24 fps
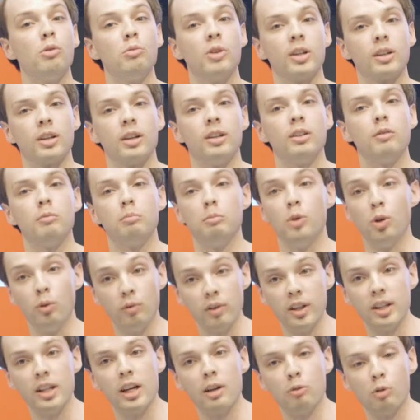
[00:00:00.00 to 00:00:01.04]
what kind of
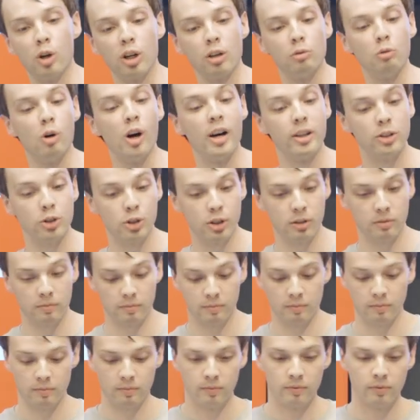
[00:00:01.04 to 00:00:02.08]
movie they want to watch?
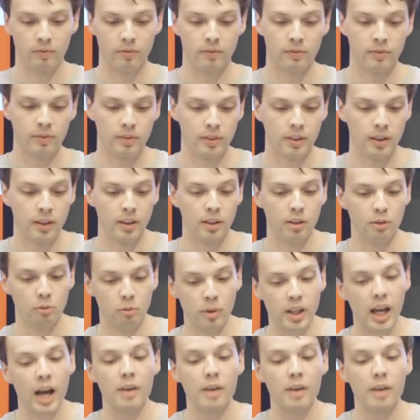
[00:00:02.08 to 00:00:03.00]
We